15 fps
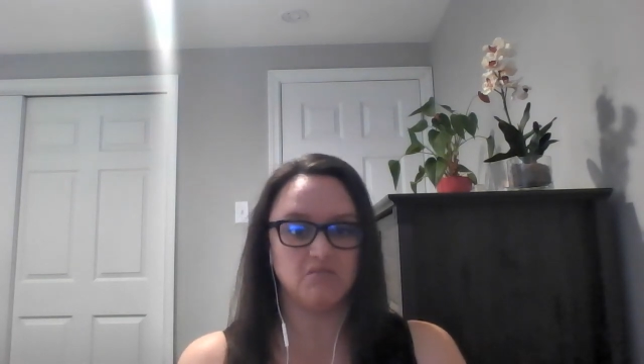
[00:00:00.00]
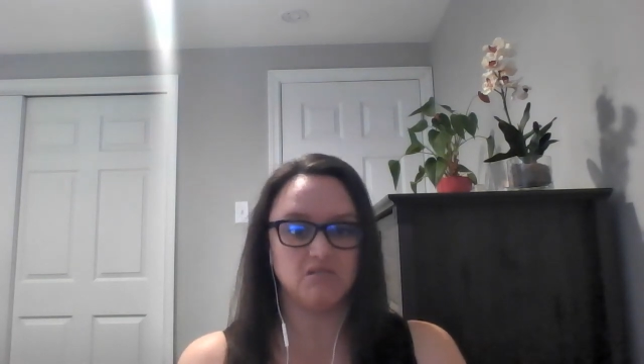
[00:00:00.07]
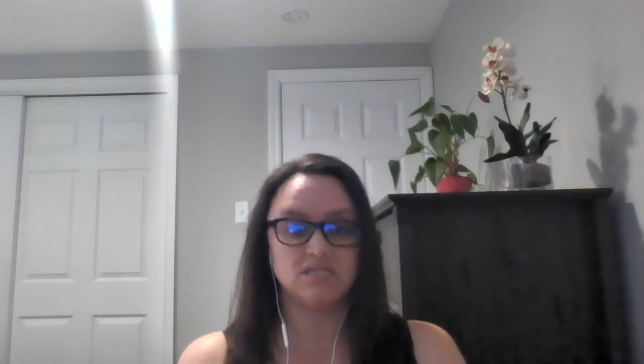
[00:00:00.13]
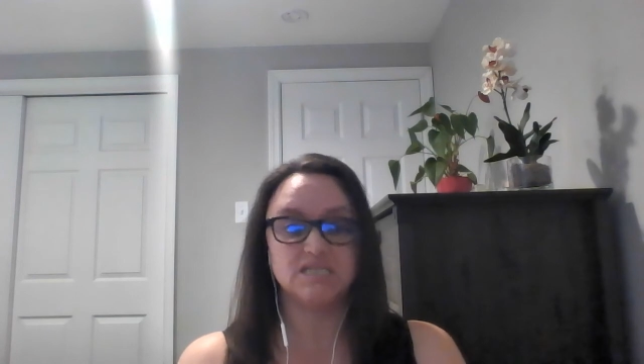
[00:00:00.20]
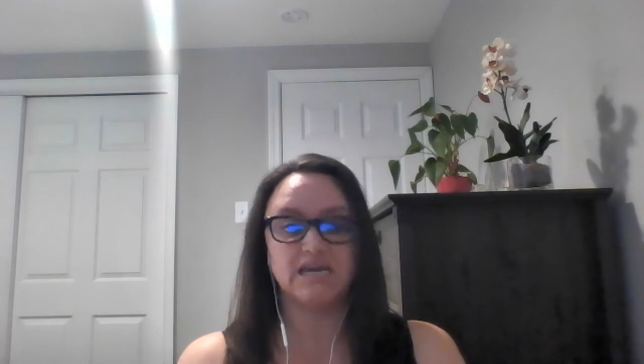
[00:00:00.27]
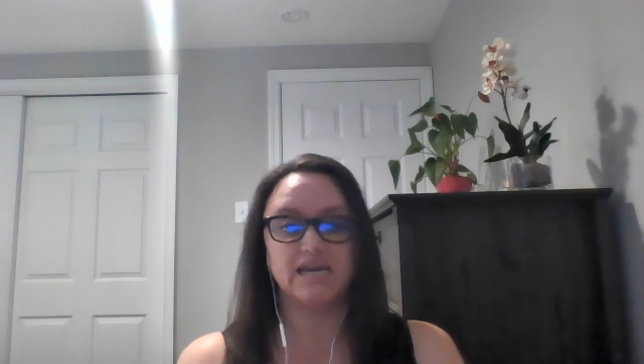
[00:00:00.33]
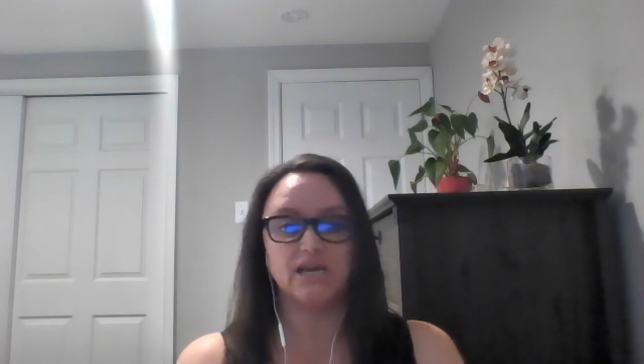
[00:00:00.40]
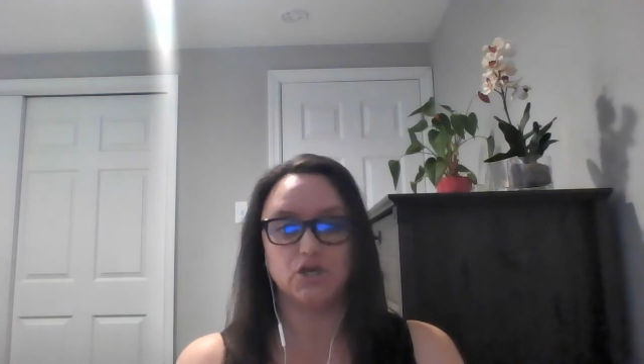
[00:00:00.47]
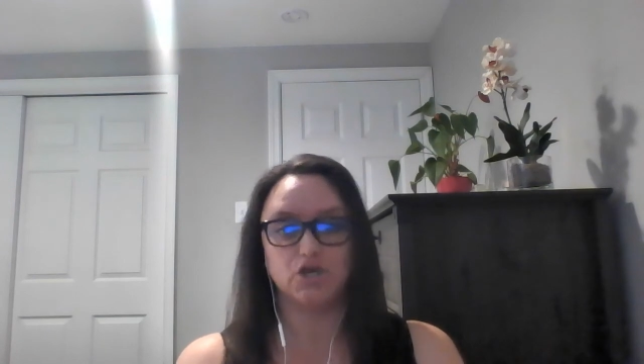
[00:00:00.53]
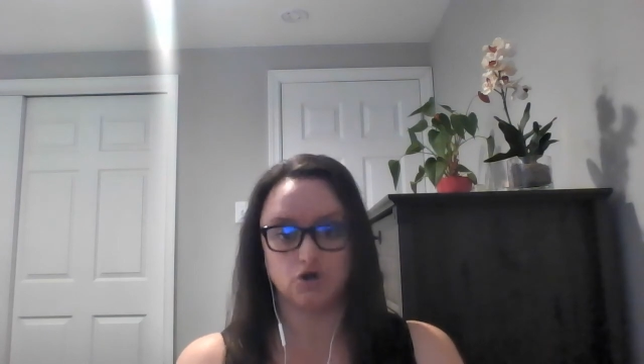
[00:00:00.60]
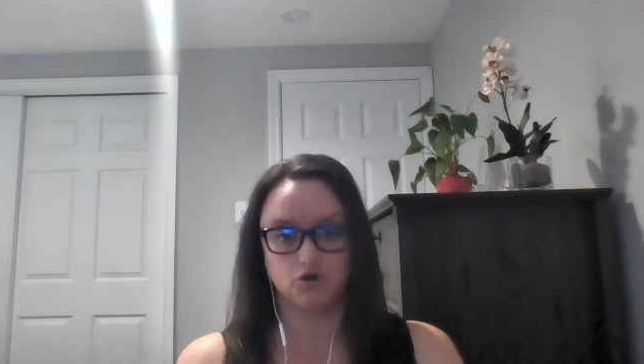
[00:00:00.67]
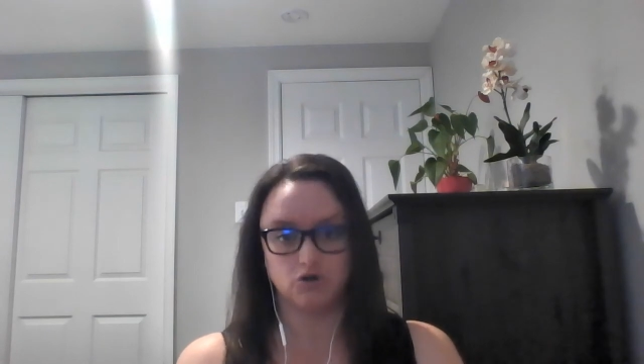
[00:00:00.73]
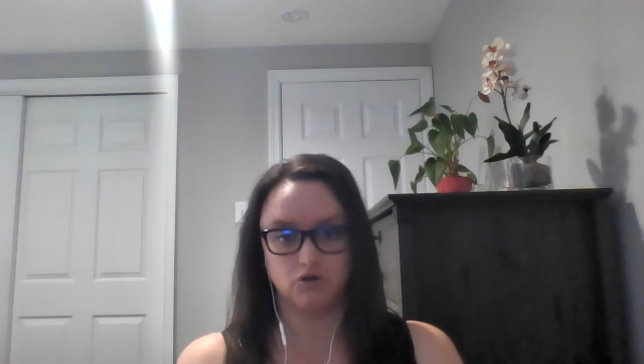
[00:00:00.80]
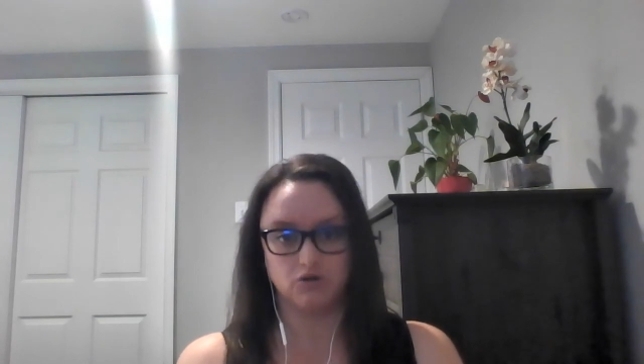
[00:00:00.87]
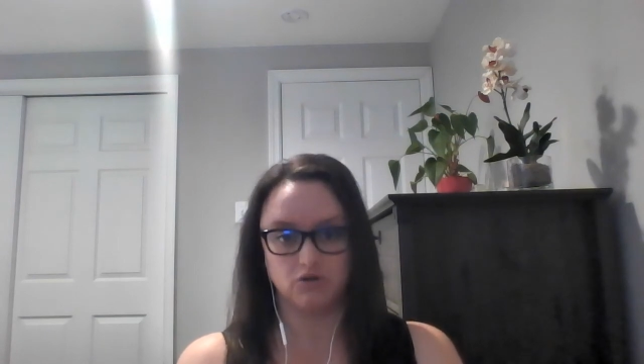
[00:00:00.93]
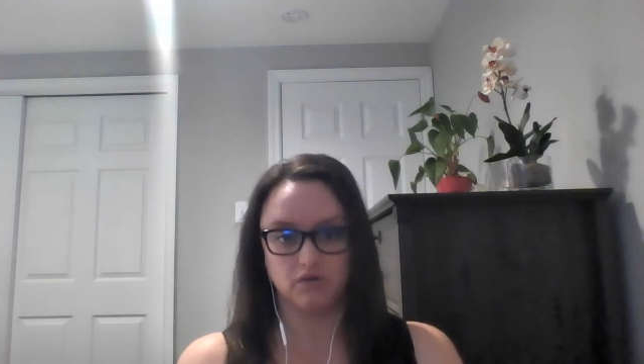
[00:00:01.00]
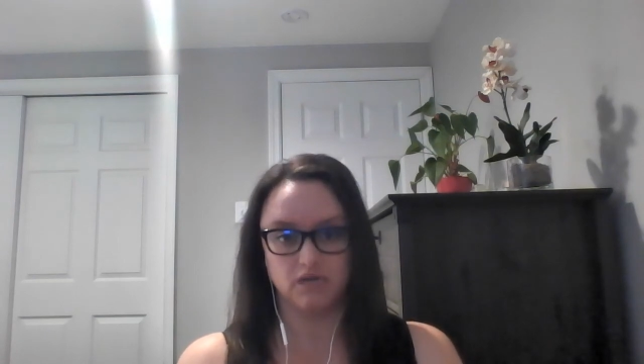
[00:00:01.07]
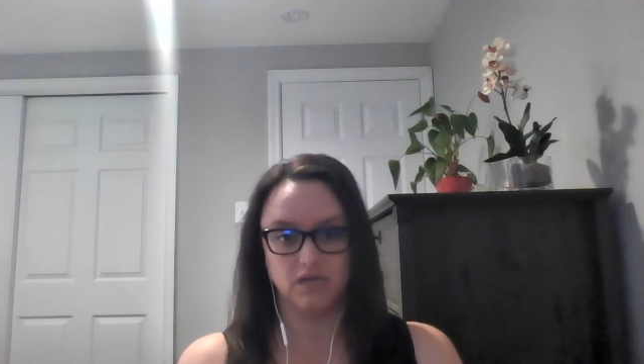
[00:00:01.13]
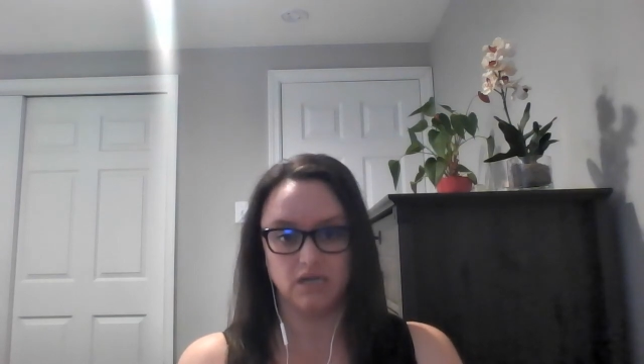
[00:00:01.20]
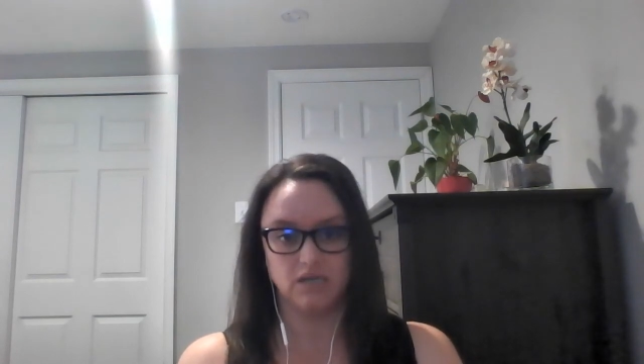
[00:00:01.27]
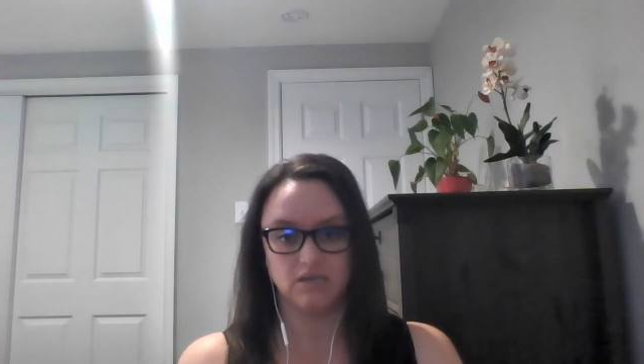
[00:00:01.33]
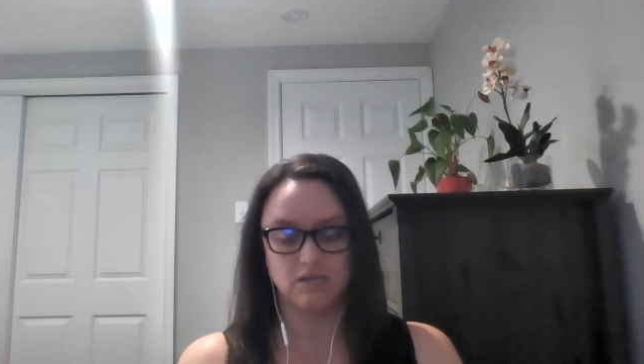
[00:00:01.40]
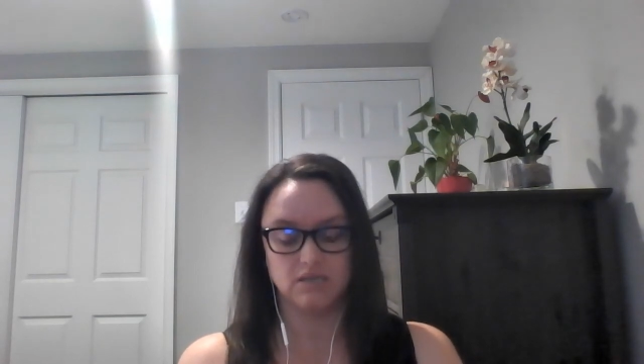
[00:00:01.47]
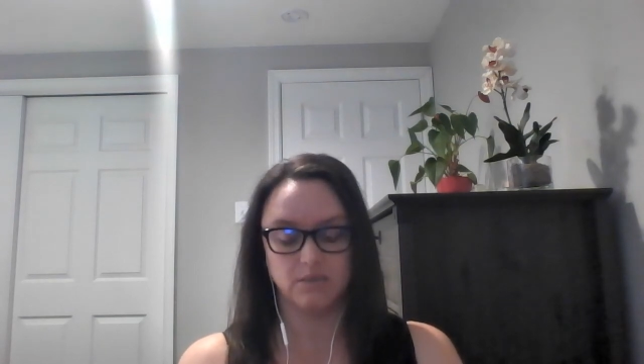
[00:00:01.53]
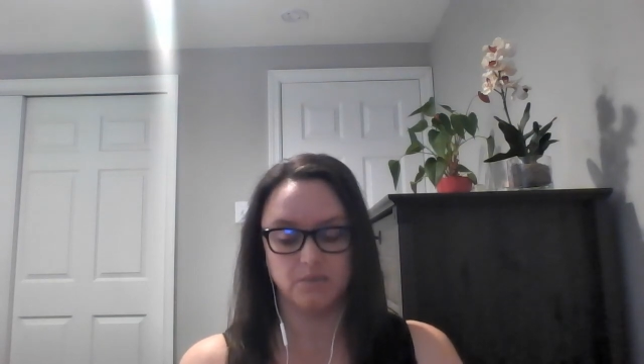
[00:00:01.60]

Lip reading: standard things.